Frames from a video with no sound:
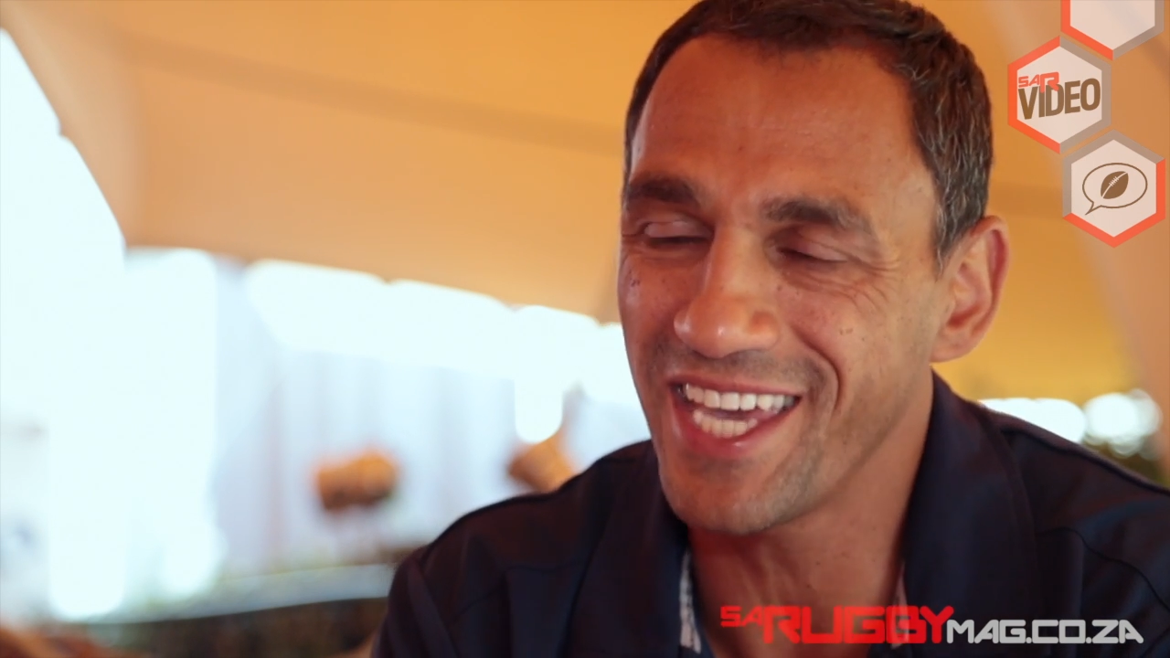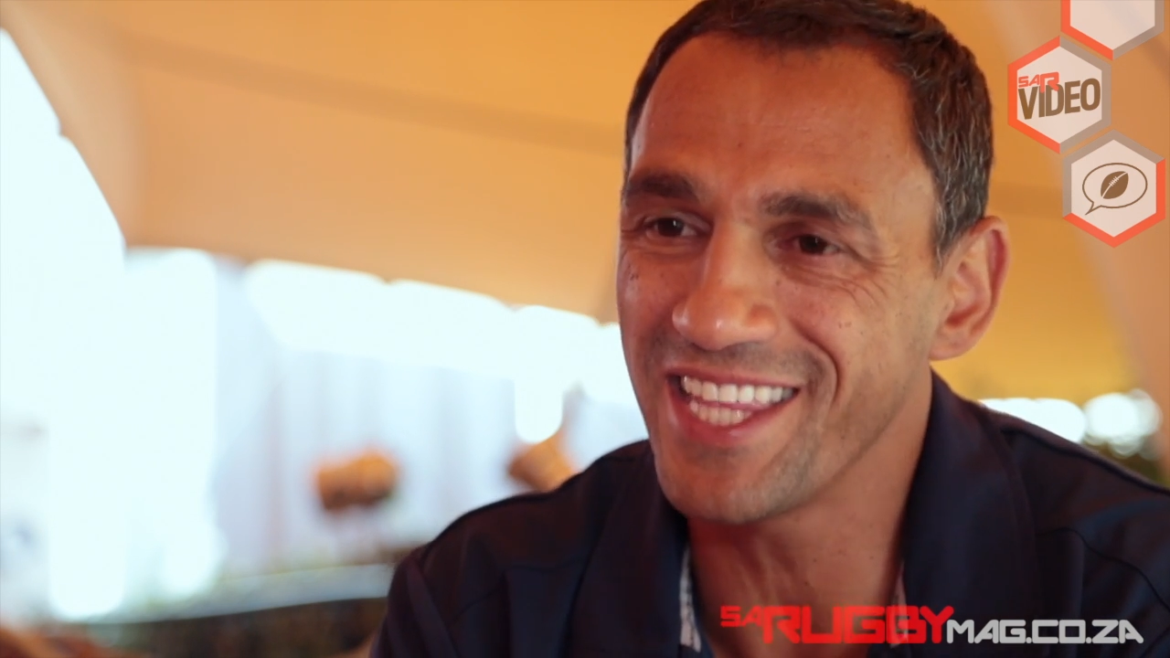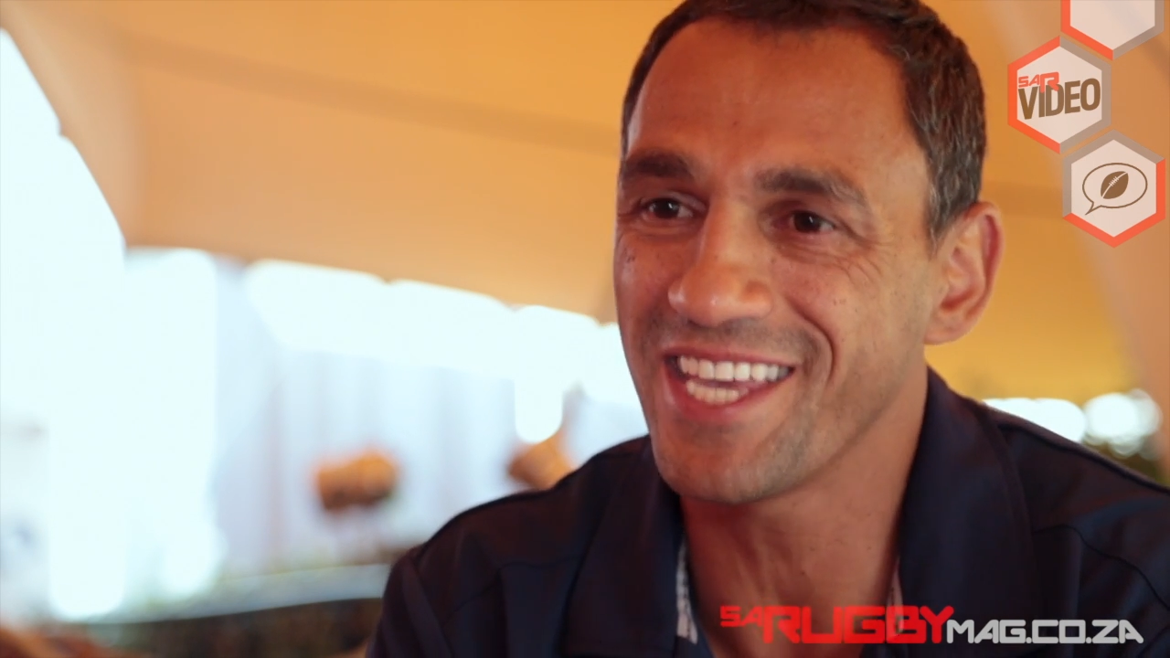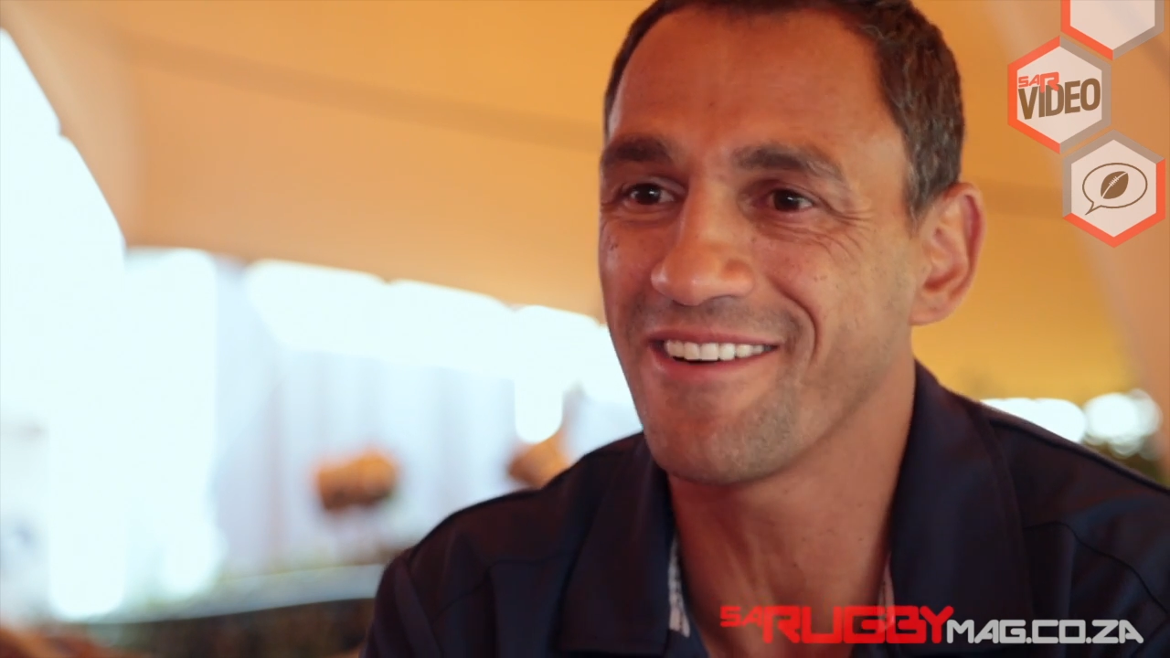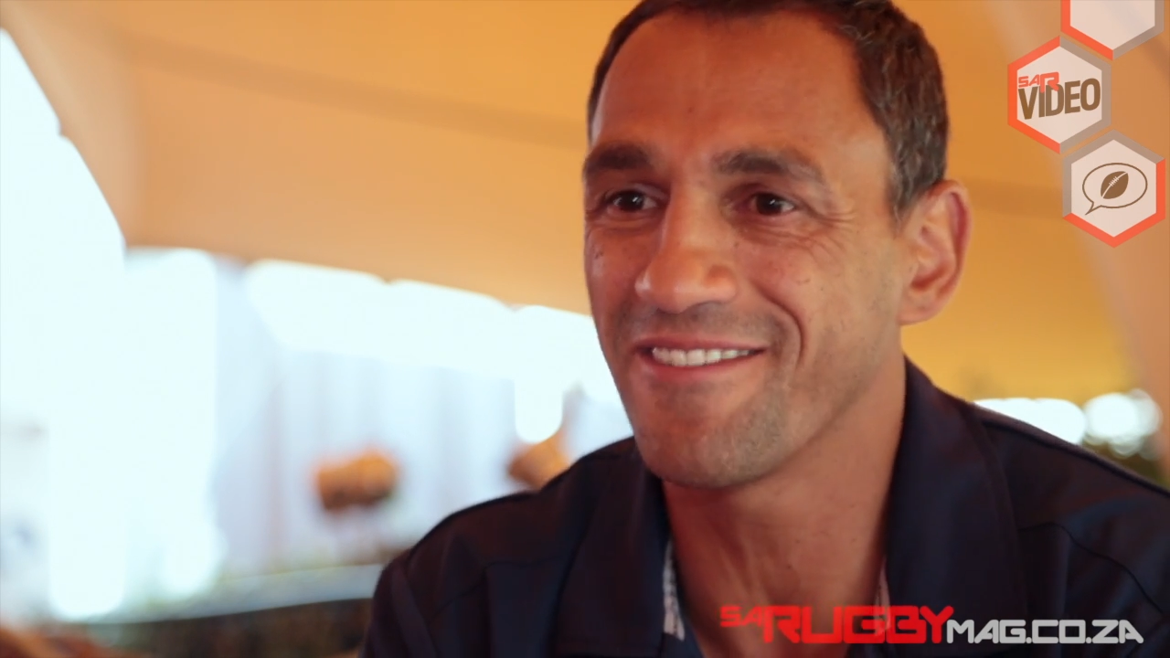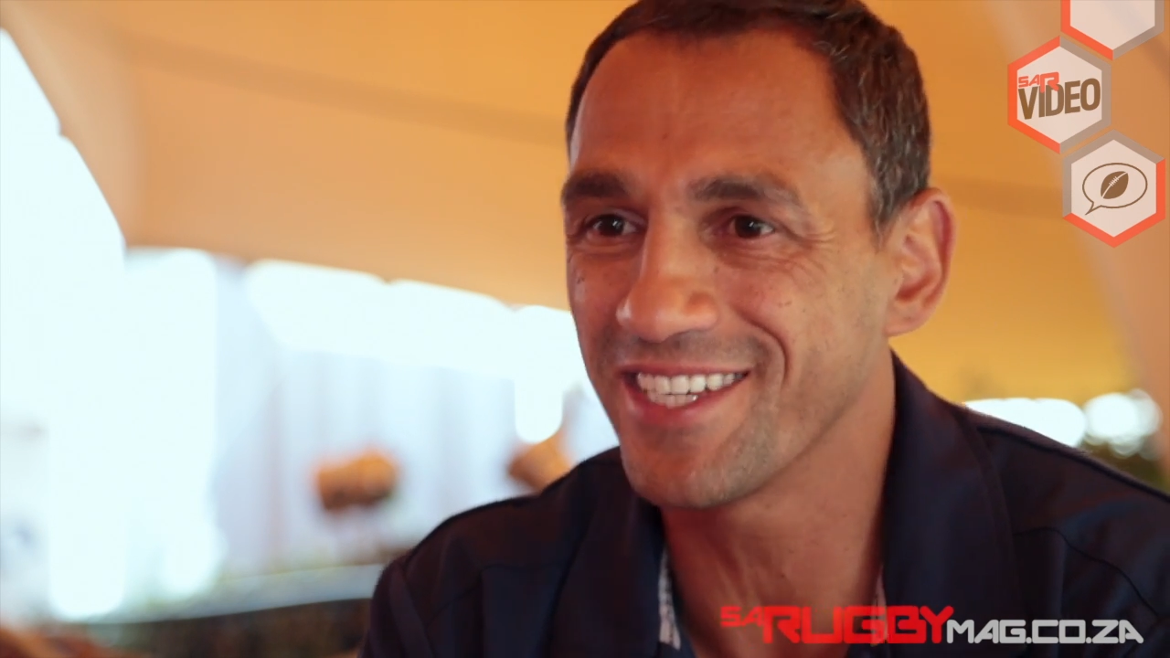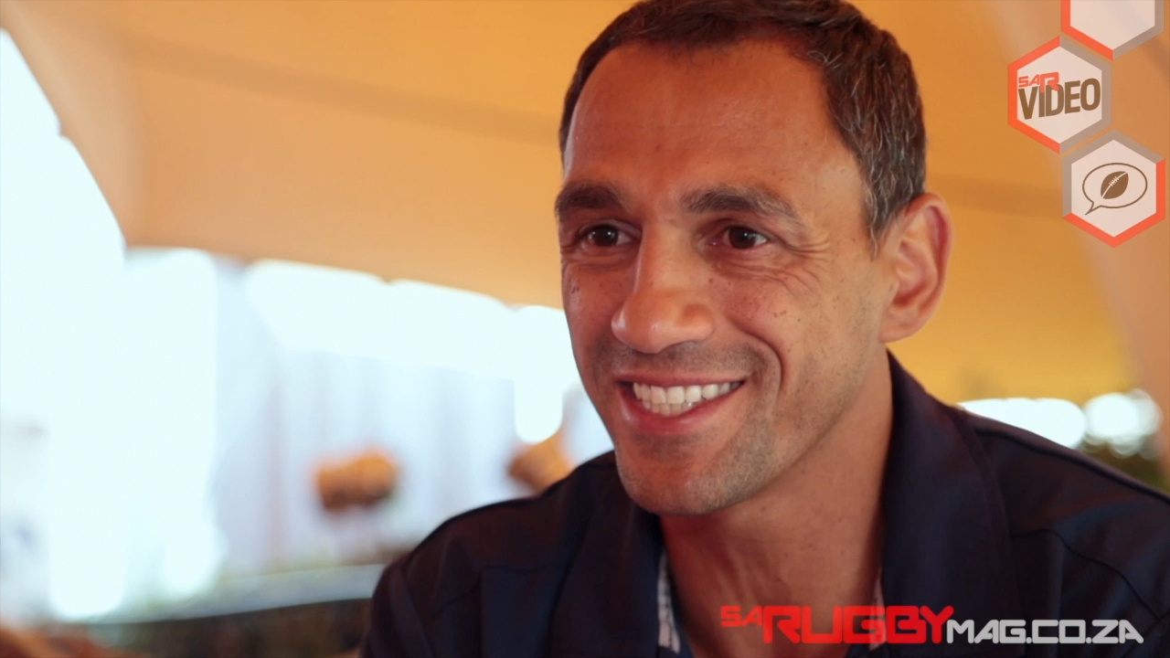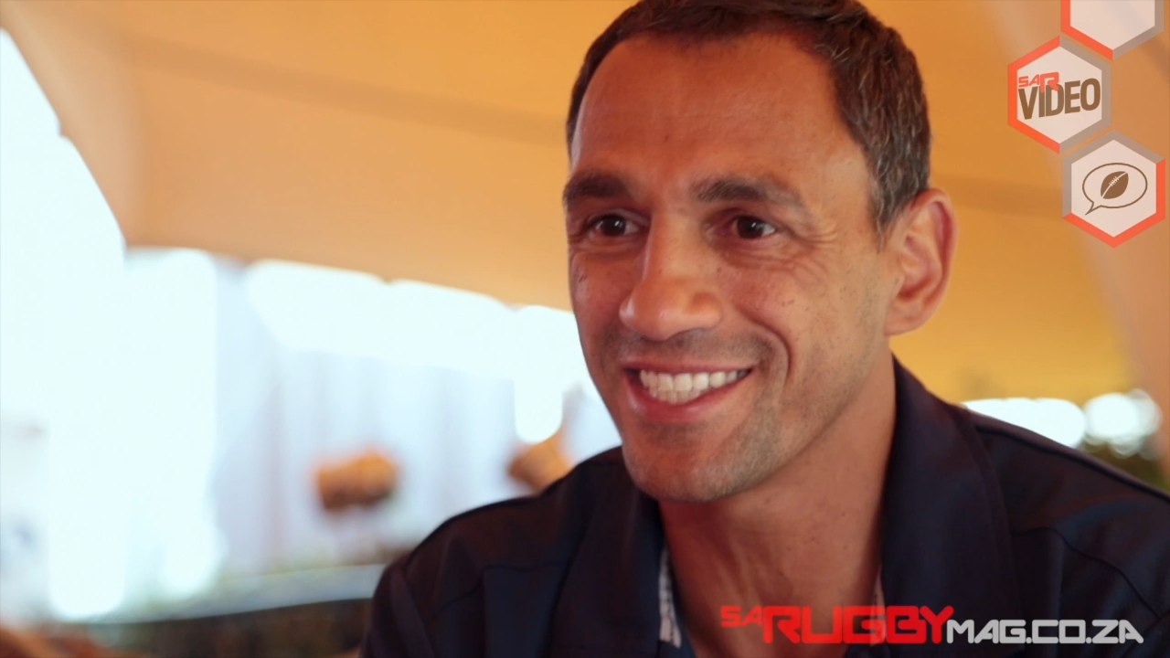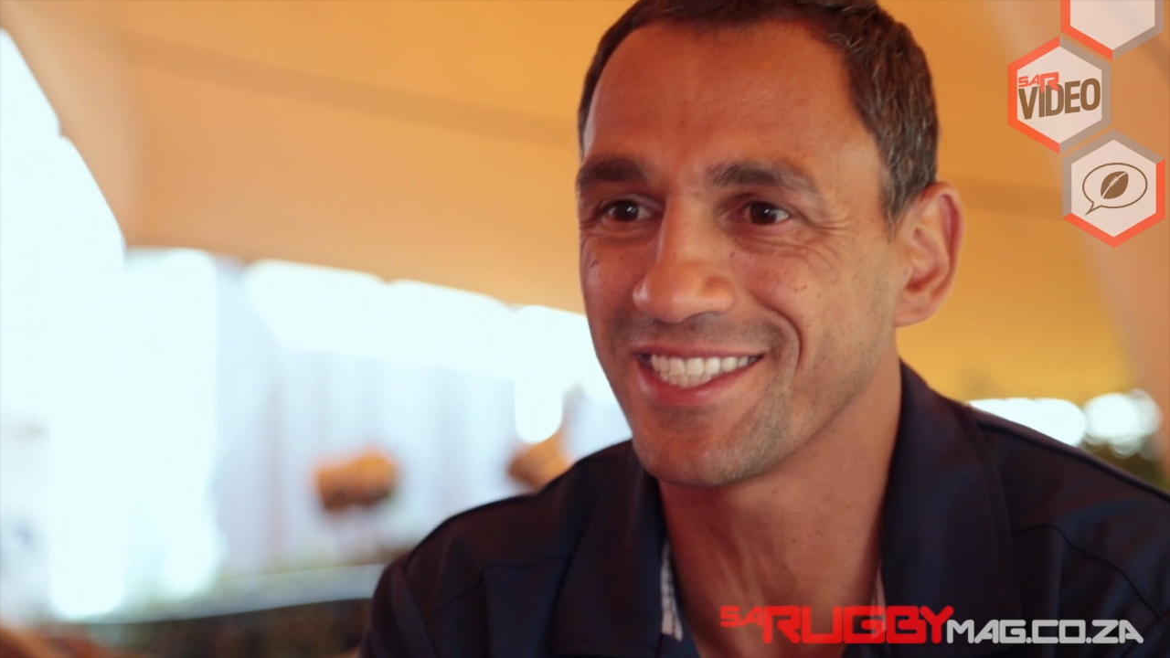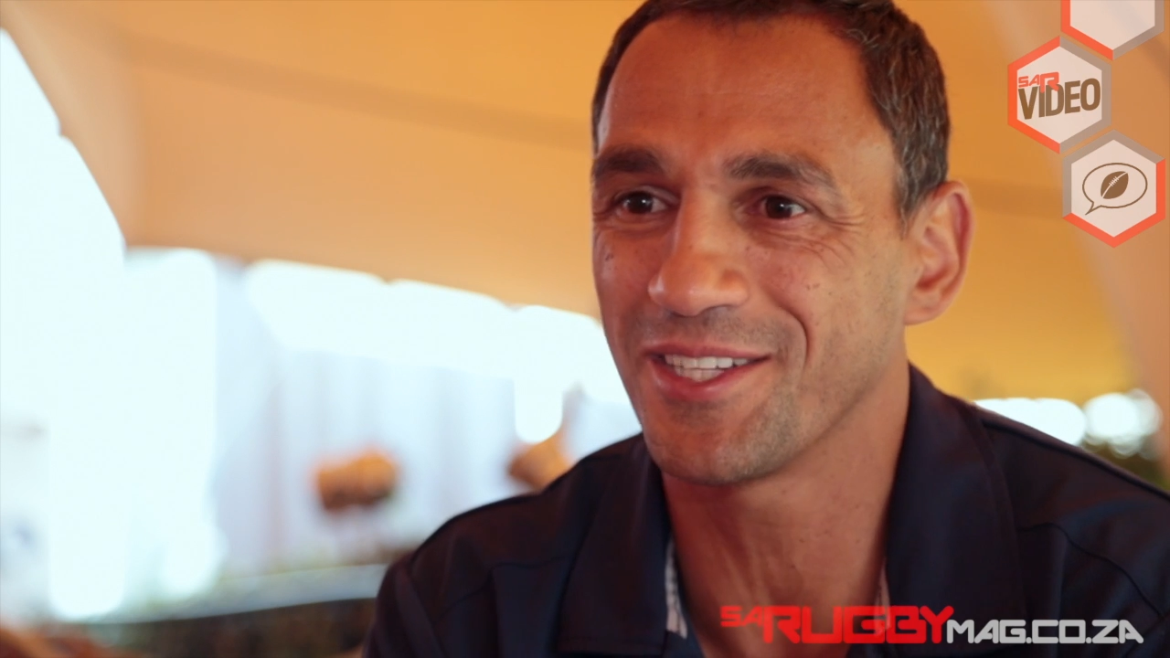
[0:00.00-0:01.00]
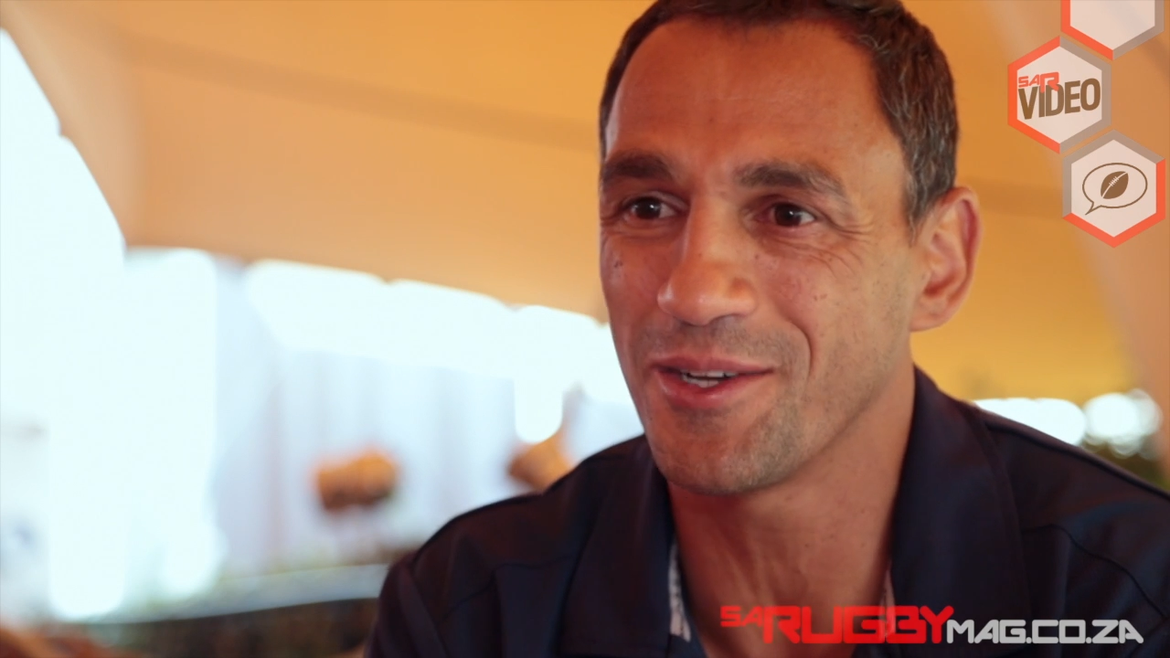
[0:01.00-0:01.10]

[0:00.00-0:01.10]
Kenya versus,